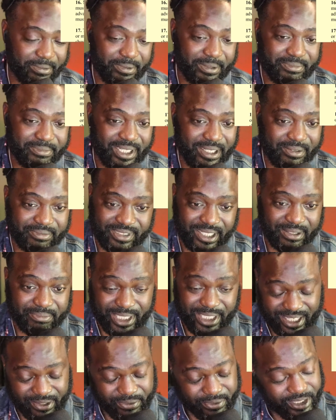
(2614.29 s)

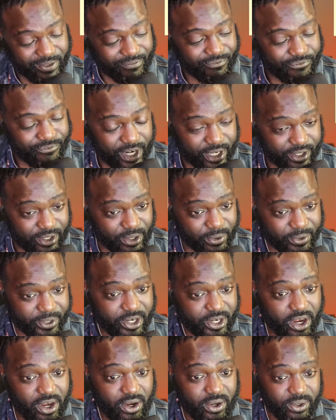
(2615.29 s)
I'm like, what the fuck
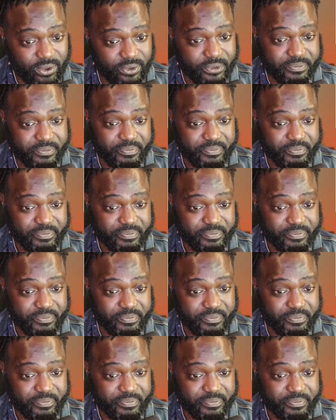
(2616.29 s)
going on?